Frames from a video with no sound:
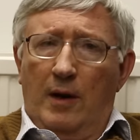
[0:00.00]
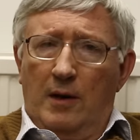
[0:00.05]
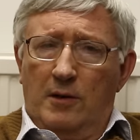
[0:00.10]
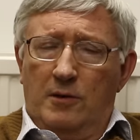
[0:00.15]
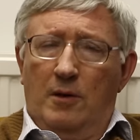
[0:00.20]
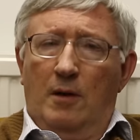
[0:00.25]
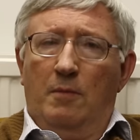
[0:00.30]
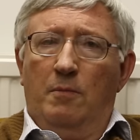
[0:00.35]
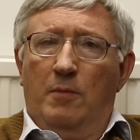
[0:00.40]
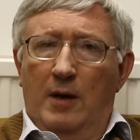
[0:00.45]

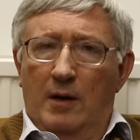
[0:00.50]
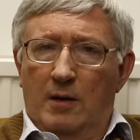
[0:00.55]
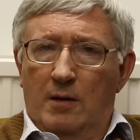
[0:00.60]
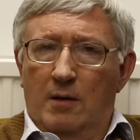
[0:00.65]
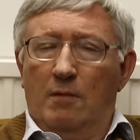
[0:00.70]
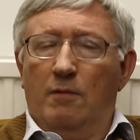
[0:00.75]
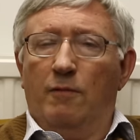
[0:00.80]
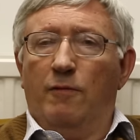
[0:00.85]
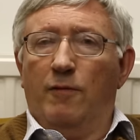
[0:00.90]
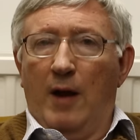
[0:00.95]
Russia,
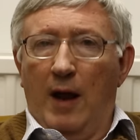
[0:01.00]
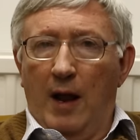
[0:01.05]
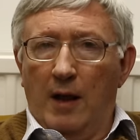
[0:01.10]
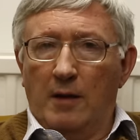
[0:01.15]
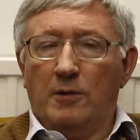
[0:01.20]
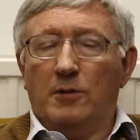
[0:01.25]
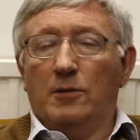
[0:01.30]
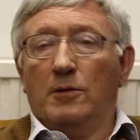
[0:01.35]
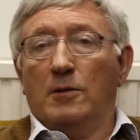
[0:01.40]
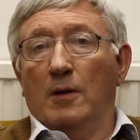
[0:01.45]
Britain,
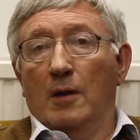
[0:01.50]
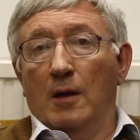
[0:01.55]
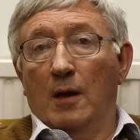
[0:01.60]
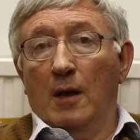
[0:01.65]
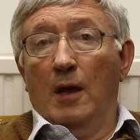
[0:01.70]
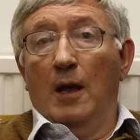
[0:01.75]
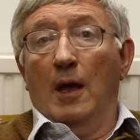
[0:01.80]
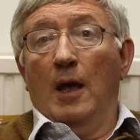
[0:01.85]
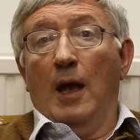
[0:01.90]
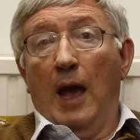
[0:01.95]
France,
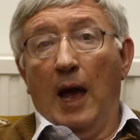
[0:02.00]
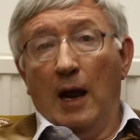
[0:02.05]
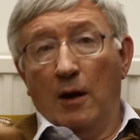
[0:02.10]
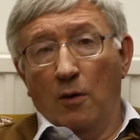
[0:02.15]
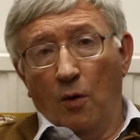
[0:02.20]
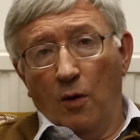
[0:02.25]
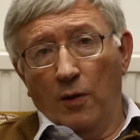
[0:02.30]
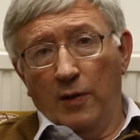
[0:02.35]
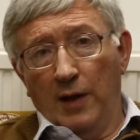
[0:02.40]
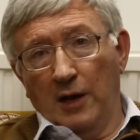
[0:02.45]

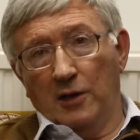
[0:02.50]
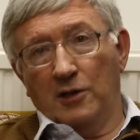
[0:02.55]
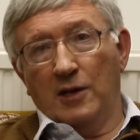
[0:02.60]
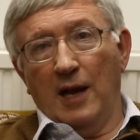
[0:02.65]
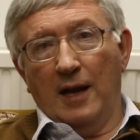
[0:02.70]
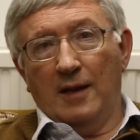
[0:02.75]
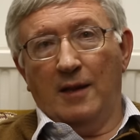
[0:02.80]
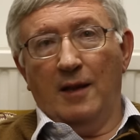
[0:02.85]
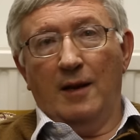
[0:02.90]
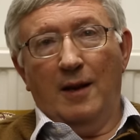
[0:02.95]
and all their
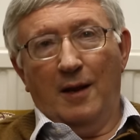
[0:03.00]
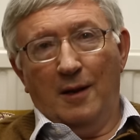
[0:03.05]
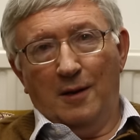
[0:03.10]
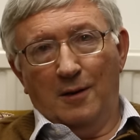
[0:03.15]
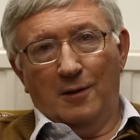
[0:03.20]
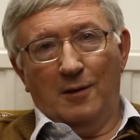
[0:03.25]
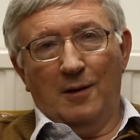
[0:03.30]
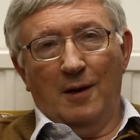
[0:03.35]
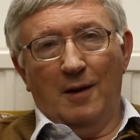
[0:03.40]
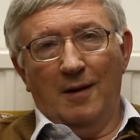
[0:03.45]

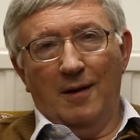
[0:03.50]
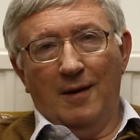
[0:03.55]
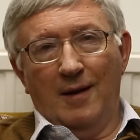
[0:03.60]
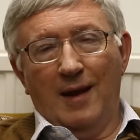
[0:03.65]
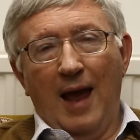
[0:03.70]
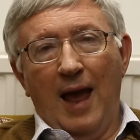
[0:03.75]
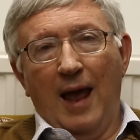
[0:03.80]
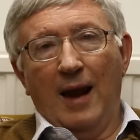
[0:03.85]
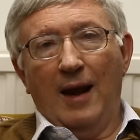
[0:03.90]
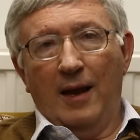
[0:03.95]
satellites and
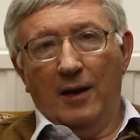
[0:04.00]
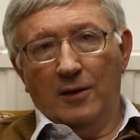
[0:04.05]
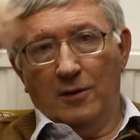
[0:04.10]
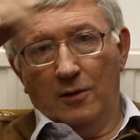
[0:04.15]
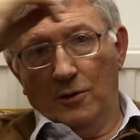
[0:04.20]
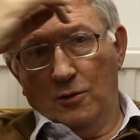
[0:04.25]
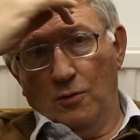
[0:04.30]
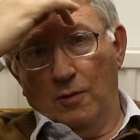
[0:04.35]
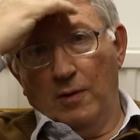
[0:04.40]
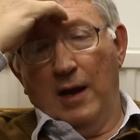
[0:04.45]
allies
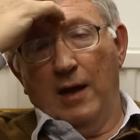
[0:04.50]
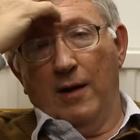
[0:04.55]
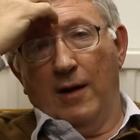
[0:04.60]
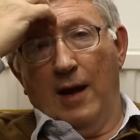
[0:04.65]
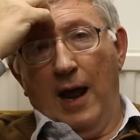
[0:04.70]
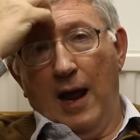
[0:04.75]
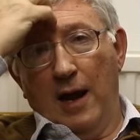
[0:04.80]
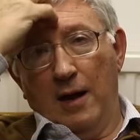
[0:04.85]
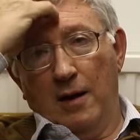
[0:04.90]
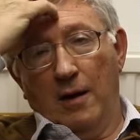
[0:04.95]
and so on,
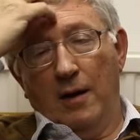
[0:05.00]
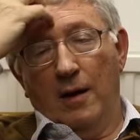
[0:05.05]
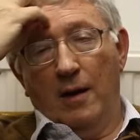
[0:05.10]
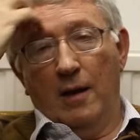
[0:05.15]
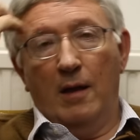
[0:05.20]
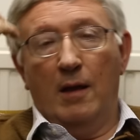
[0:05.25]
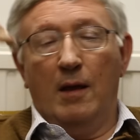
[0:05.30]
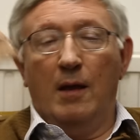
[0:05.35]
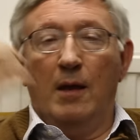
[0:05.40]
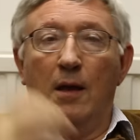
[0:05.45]
Iran,
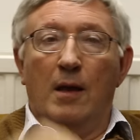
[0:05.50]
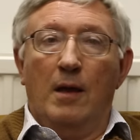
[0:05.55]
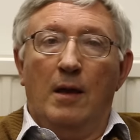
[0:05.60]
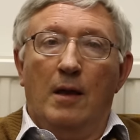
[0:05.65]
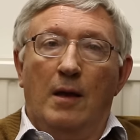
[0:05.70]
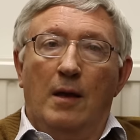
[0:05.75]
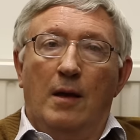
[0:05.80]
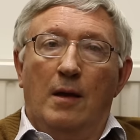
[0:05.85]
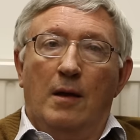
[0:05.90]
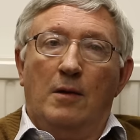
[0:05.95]

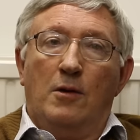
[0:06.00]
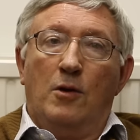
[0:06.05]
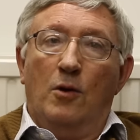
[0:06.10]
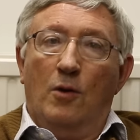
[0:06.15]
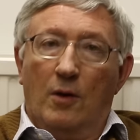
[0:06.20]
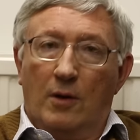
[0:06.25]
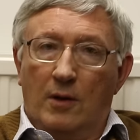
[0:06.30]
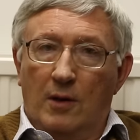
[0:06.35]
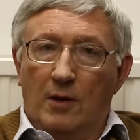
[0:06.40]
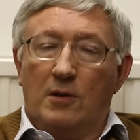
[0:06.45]

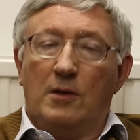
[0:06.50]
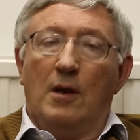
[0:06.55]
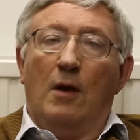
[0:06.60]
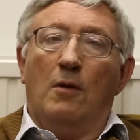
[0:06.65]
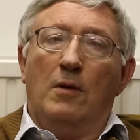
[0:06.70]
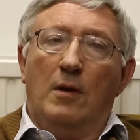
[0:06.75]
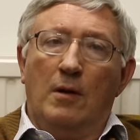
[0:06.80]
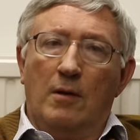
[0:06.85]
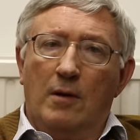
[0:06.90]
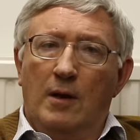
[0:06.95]
Turkey,
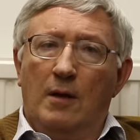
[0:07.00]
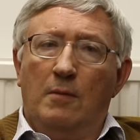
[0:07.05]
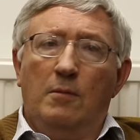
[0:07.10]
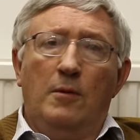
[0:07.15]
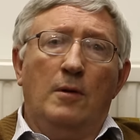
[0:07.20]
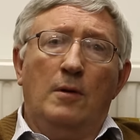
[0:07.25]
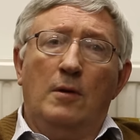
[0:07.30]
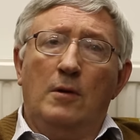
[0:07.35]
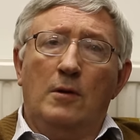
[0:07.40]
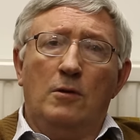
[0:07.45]
Saudi
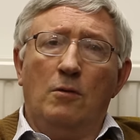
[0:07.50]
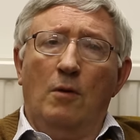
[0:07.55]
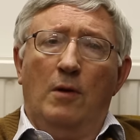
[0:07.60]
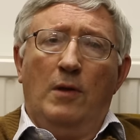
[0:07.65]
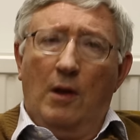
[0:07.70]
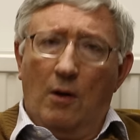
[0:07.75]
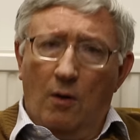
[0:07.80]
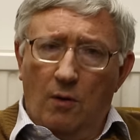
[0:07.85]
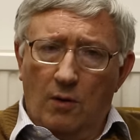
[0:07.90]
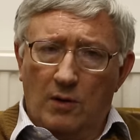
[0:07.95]
Arabia, and so
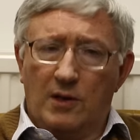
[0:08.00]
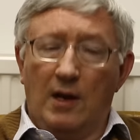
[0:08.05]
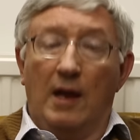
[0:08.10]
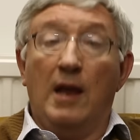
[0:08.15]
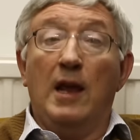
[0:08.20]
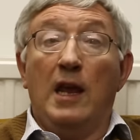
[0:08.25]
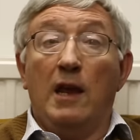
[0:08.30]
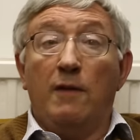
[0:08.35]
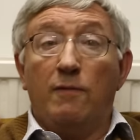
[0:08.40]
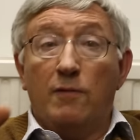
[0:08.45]
on. They're also,
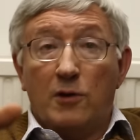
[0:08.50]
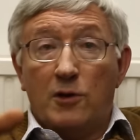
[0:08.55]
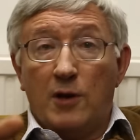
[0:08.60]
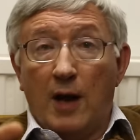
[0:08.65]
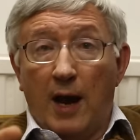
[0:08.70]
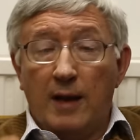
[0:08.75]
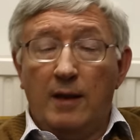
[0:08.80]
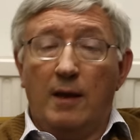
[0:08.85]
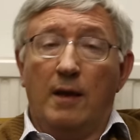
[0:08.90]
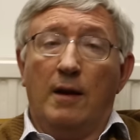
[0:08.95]
even
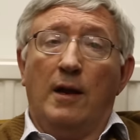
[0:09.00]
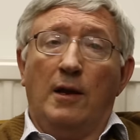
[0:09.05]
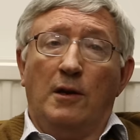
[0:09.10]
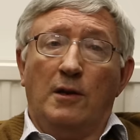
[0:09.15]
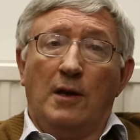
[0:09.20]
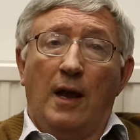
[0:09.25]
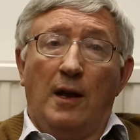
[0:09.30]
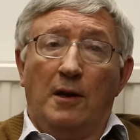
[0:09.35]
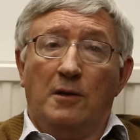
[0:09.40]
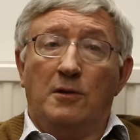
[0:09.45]
China,
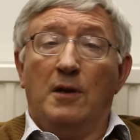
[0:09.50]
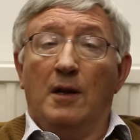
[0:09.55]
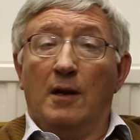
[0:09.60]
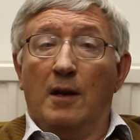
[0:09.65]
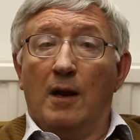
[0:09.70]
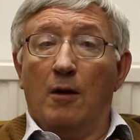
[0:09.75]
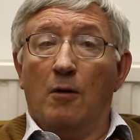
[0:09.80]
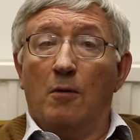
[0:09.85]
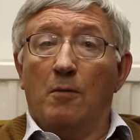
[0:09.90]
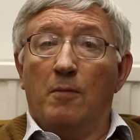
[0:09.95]
I see
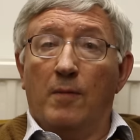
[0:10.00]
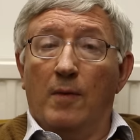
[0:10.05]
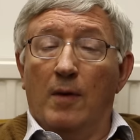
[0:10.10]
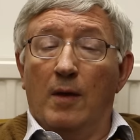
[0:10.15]
now,